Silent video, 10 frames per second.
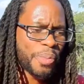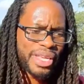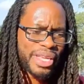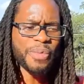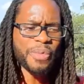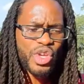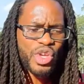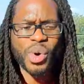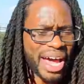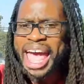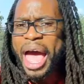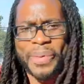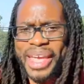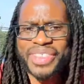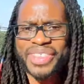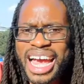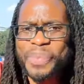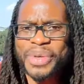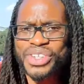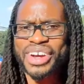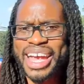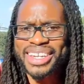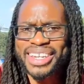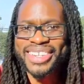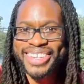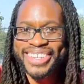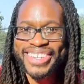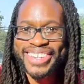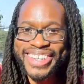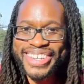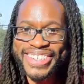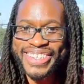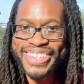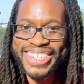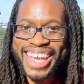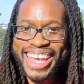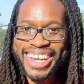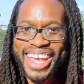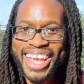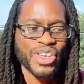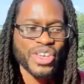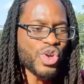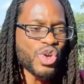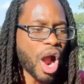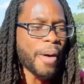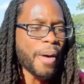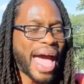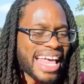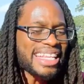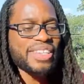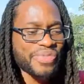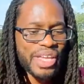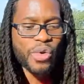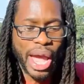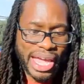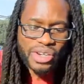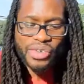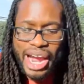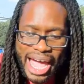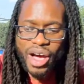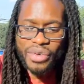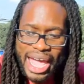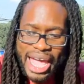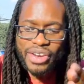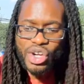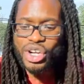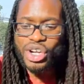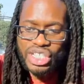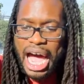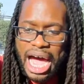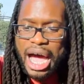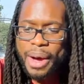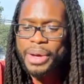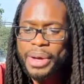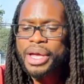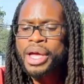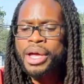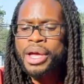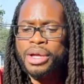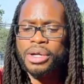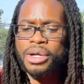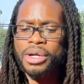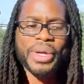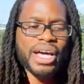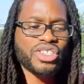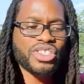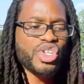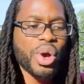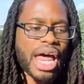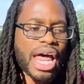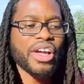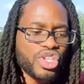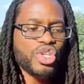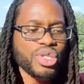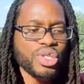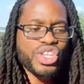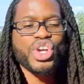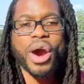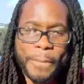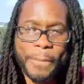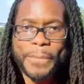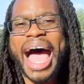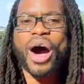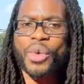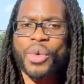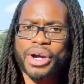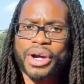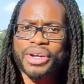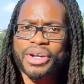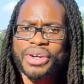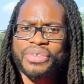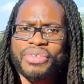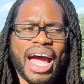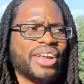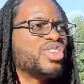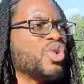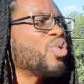keep you unhappy at the job that you're at. You see what I'm saying? You are passively waiting around at your job because you are not using your power. Right? You